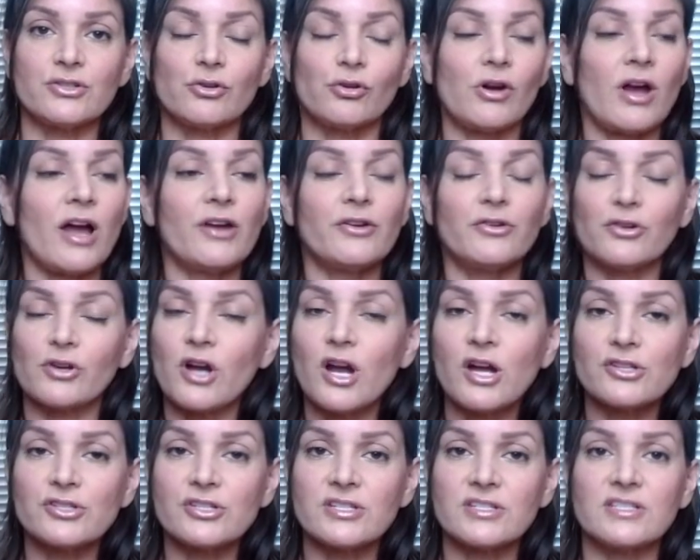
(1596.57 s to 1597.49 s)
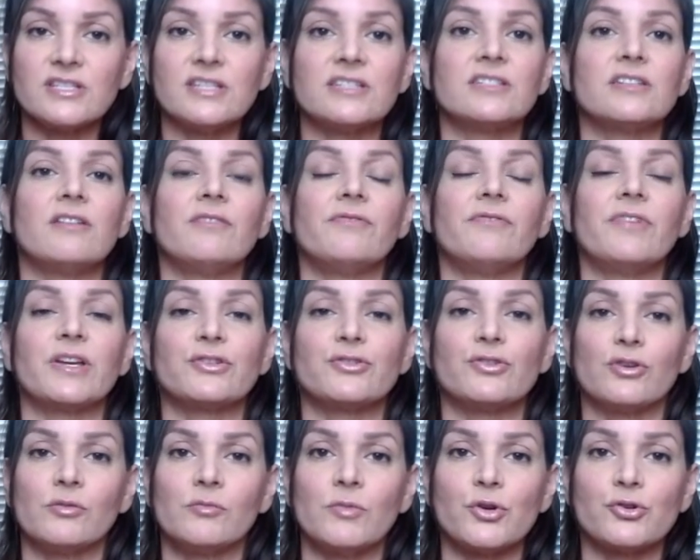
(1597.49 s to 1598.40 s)
or how your consciousness affects
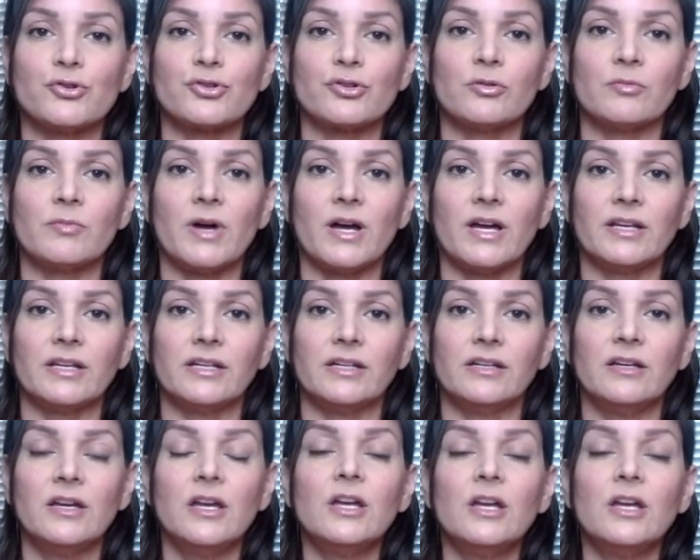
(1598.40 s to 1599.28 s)
your emotional body.